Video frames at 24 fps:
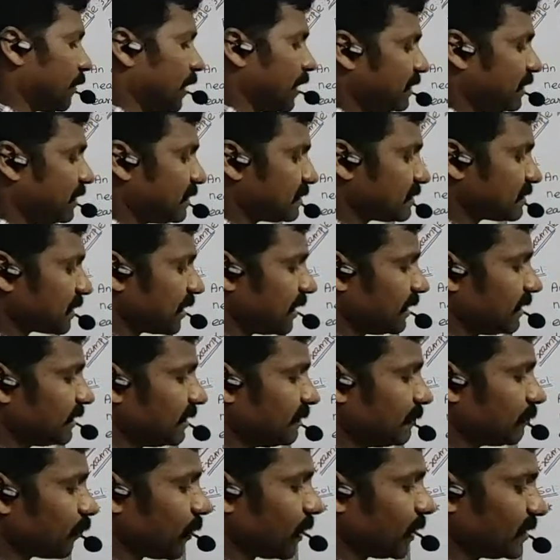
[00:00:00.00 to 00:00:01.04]
minus
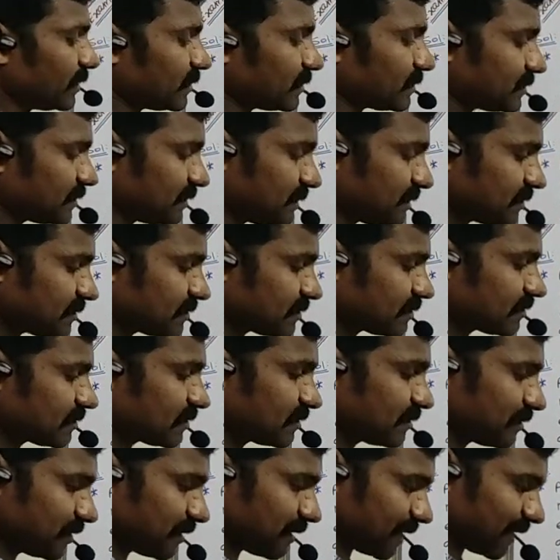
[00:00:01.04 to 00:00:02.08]
19.6
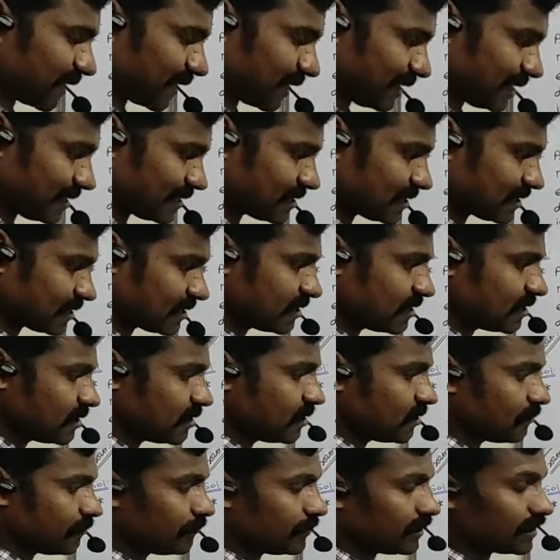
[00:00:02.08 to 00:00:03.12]
h
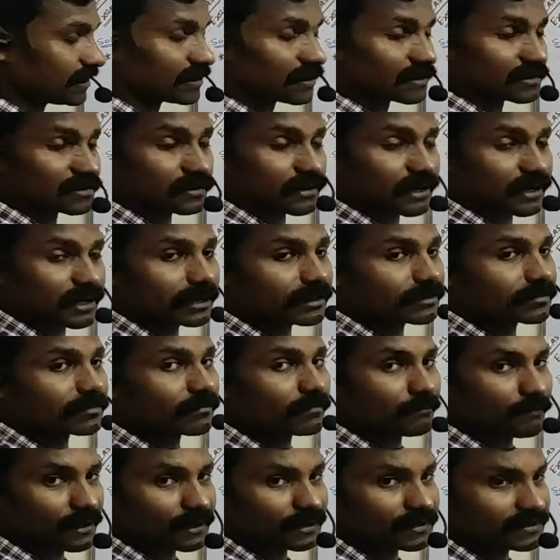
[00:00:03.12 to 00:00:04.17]
meter square
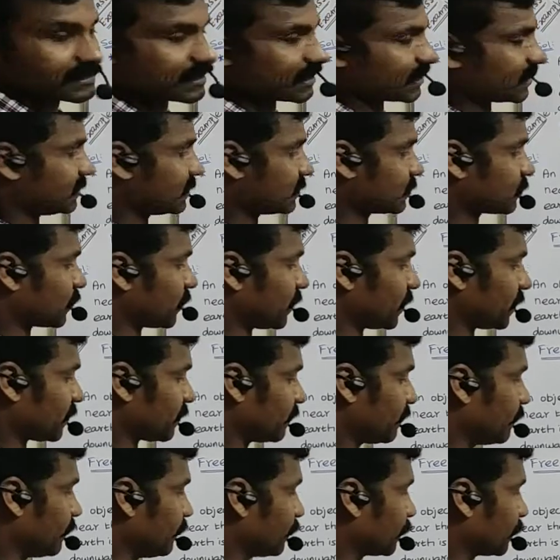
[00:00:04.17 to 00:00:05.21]
per second square.